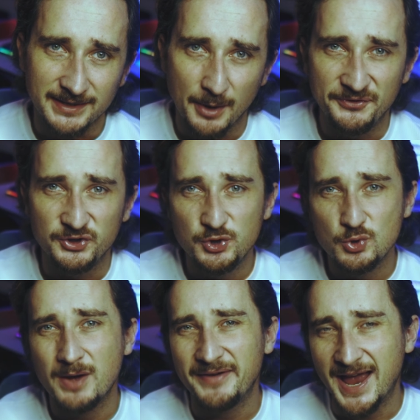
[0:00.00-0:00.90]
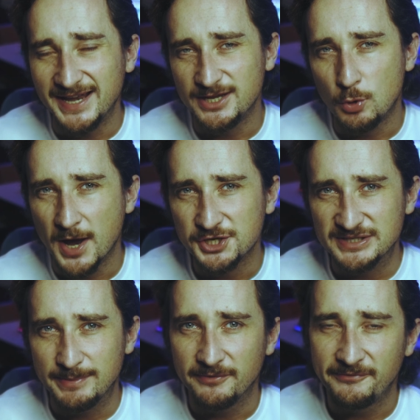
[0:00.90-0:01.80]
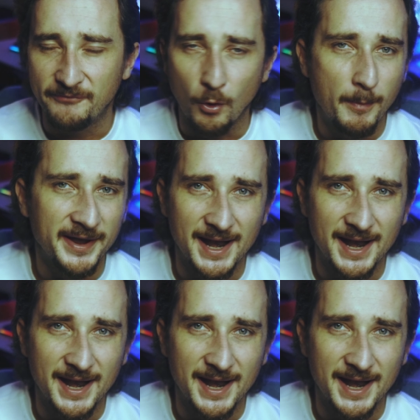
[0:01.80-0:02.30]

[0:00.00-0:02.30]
Now if you do have any questions about forming